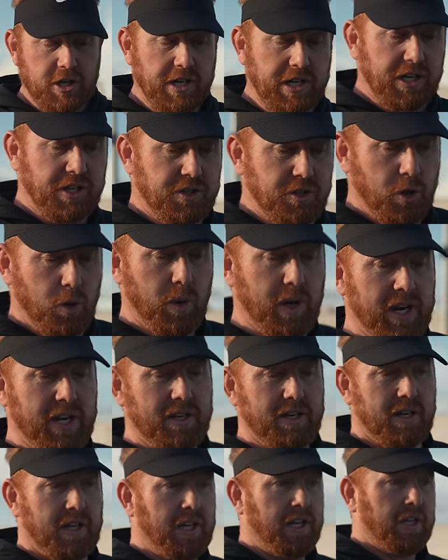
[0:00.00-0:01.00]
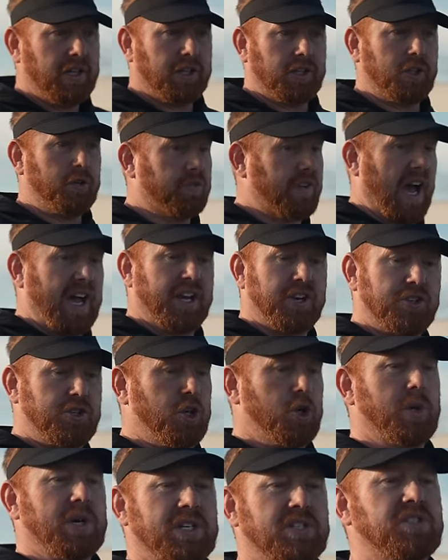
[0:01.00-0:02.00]
you're gonna do it, yeah. you've got
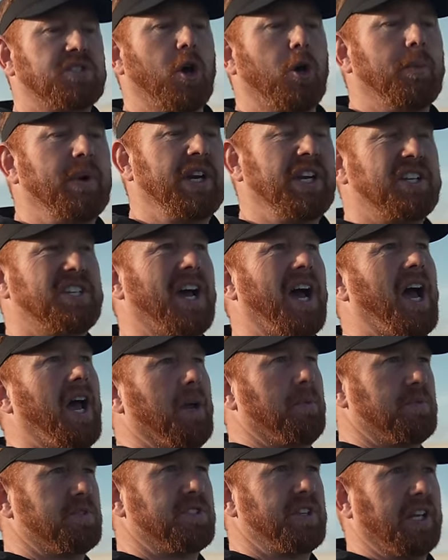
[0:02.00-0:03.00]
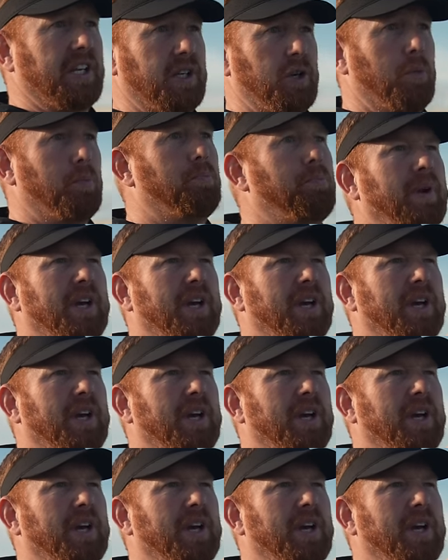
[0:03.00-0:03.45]
to do it so many times For that sure.